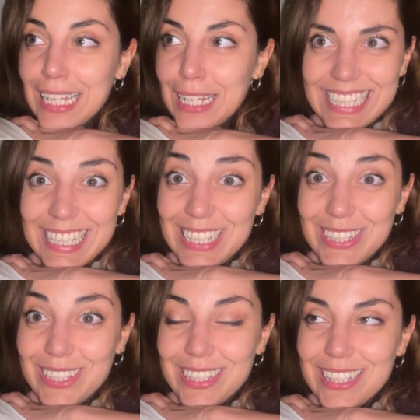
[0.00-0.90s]
It's
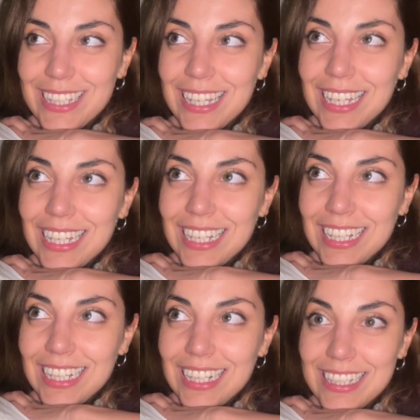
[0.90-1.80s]
just
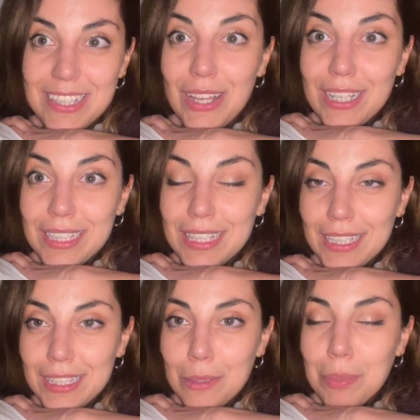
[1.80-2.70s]
a sign
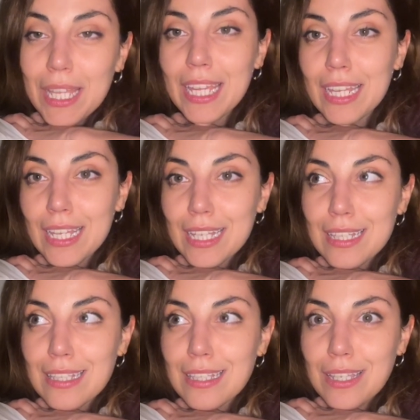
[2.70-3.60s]
that the play
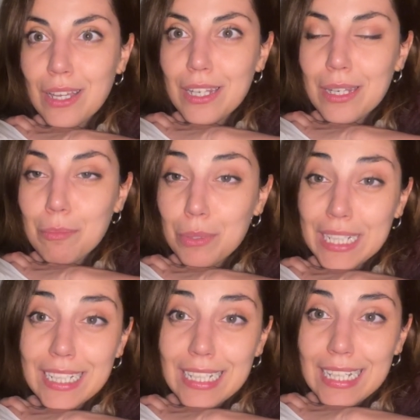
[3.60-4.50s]
is done
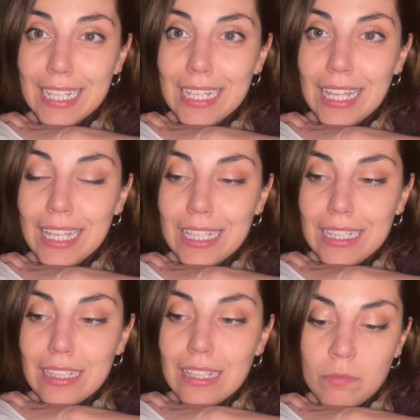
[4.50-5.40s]
brilliantly
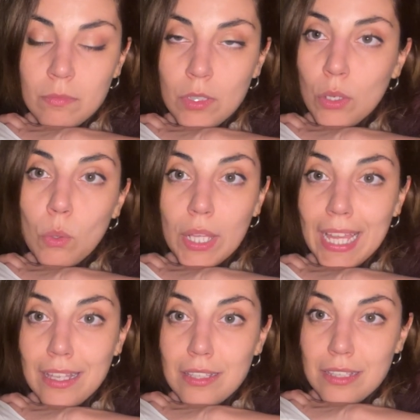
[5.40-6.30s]
and the whole
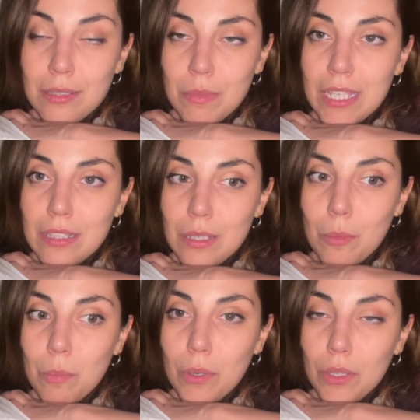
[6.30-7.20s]
cast is
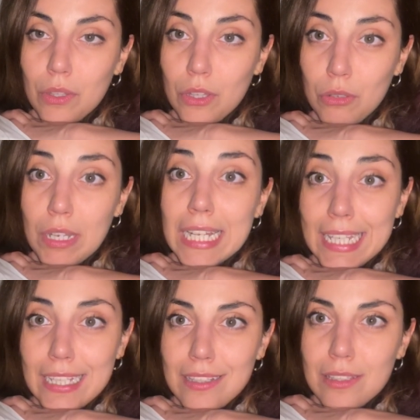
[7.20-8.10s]
amazing, but the three
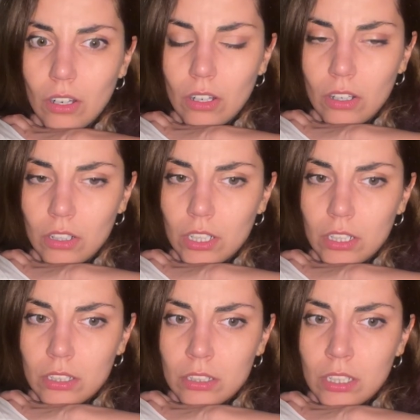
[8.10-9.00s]
leads
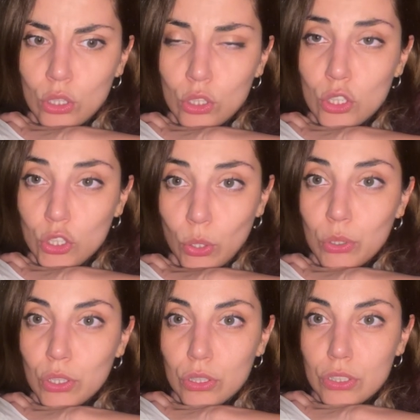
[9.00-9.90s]
are so
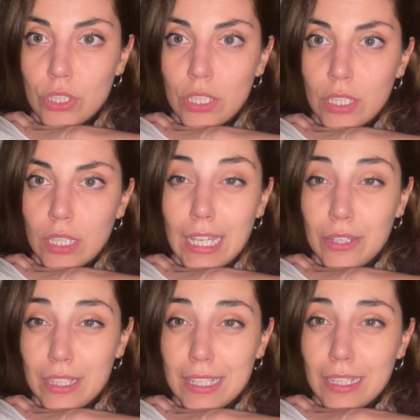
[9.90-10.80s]
good. And
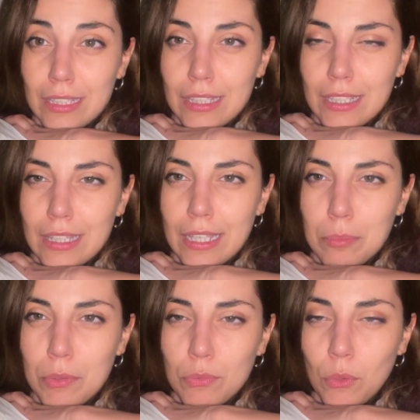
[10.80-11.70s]
you can tell that they've
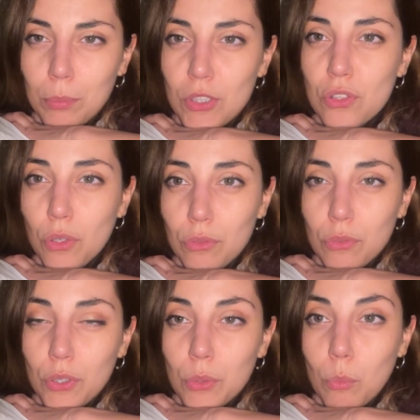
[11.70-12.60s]
performed the show
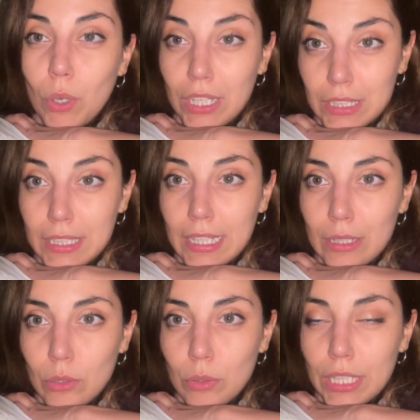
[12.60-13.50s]
for a while
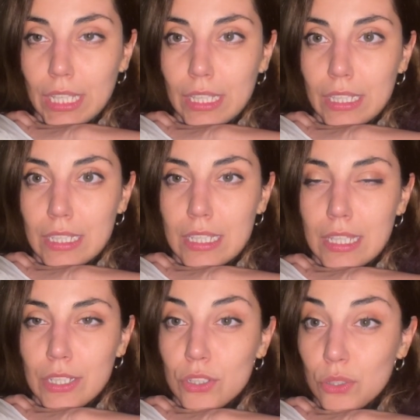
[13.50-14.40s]
now and that
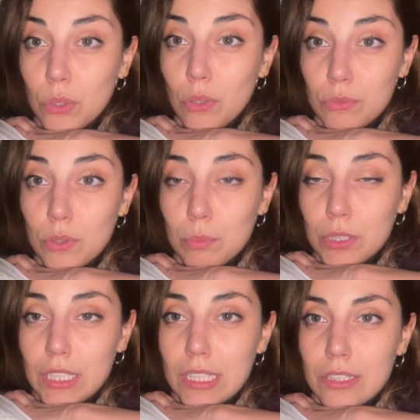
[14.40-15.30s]
they're so comfortable
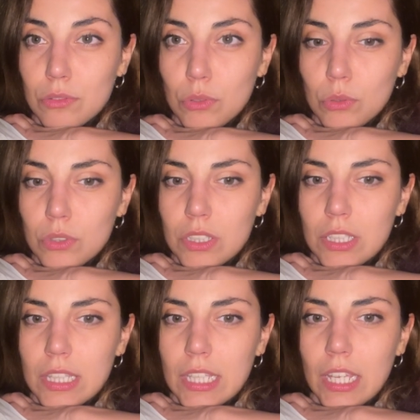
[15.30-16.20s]
in these roles
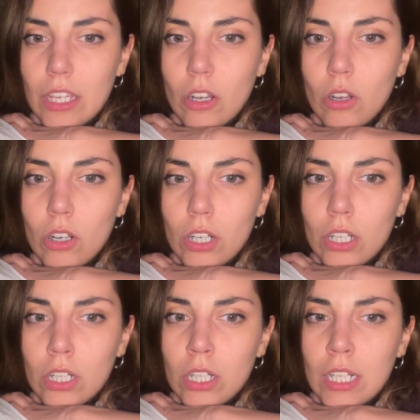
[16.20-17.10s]
that they
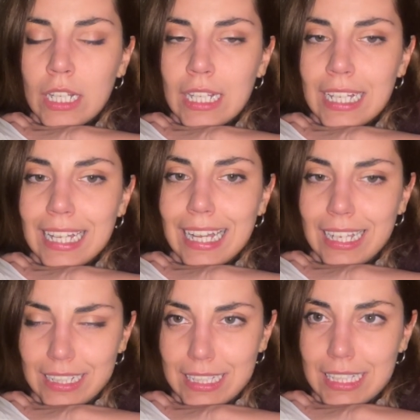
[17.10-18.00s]
are
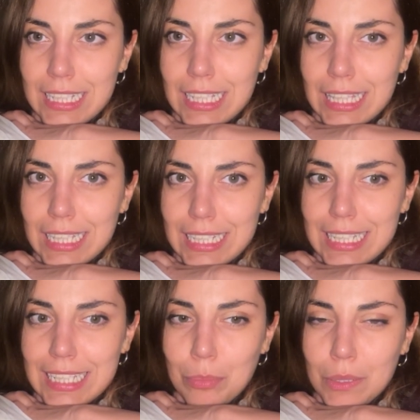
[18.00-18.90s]
accessing
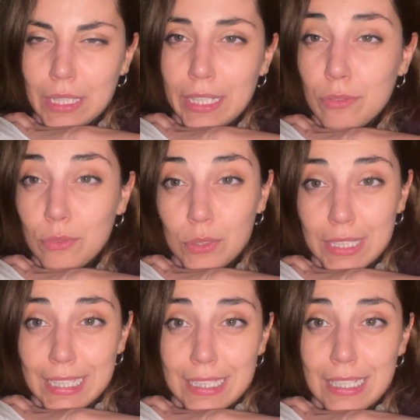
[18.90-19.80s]
that
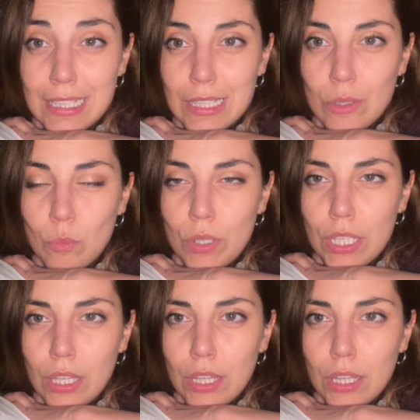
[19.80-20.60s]
playfulness with